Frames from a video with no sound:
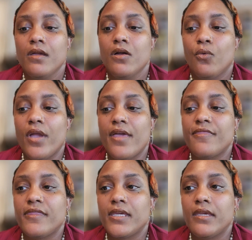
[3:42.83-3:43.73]
When
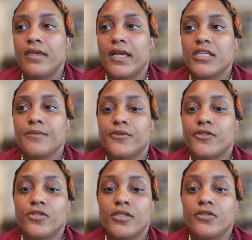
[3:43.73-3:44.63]
the
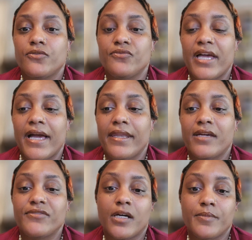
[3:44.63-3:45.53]
expert do not have
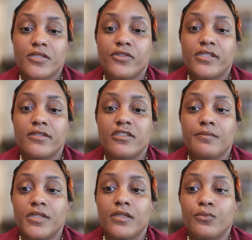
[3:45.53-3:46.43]
the opportunity to meet